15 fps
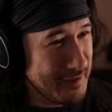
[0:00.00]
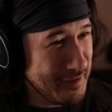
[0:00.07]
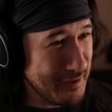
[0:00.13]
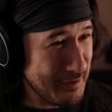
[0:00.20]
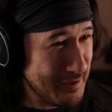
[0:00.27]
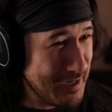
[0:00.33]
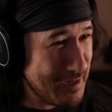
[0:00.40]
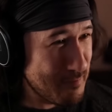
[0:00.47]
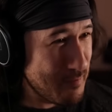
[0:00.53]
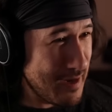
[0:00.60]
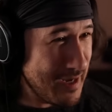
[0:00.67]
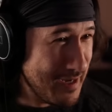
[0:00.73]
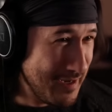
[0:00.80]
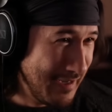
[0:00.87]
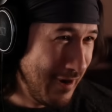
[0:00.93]
All right,
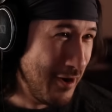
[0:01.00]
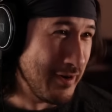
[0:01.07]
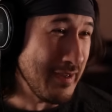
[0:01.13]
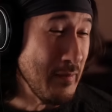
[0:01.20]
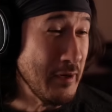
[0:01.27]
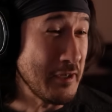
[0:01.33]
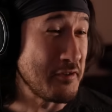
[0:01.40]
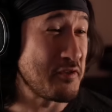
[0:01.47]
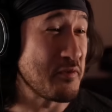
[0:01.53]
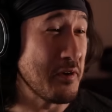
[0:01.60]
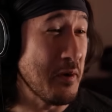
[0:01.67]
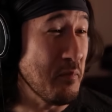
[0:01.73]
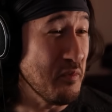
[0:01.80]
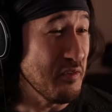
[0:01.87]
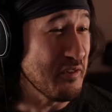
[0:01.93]
my argument is
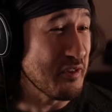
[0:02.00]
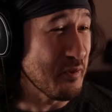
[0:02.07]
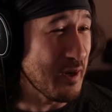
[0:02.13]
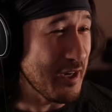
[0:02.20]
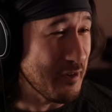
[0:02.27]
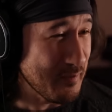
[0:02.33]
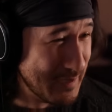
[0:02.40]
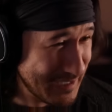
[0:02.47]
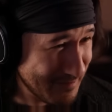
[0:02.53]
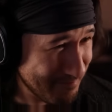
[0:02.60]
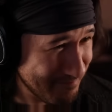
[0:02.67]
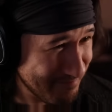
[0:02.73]
crumbled around me.